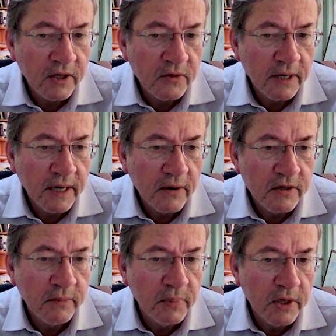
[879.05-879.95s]
because right
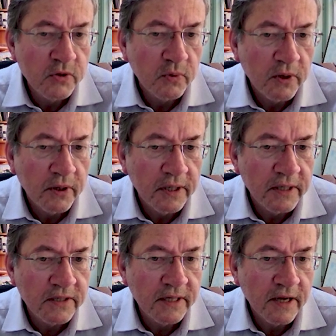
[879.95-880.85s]
now it's a buzzword
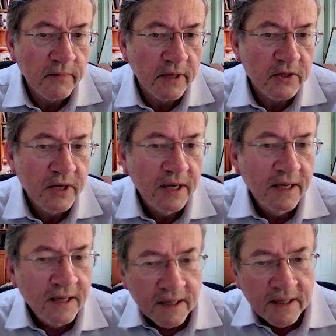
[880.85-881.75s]
that doesn't have much